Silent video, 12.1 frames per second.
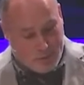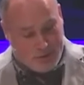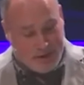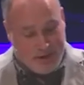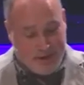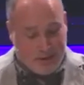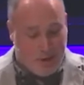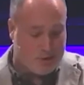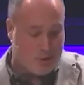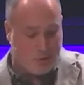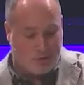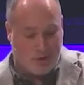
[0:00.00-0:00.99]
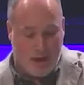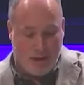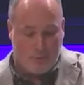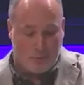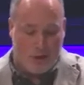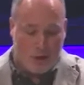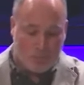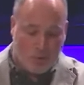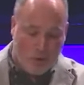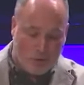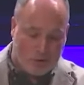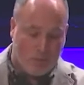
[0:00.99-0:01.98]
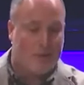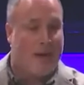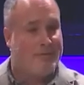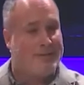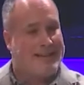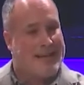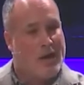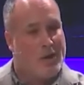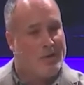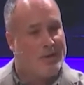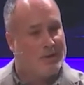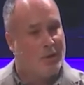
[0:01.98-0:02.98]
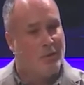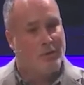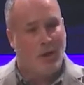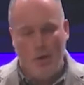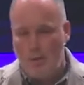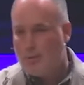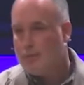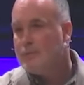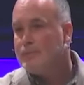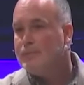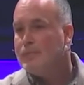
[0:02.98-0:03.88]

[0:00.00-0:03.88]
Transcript: but then he's also saying, for each person will have to carry his own load.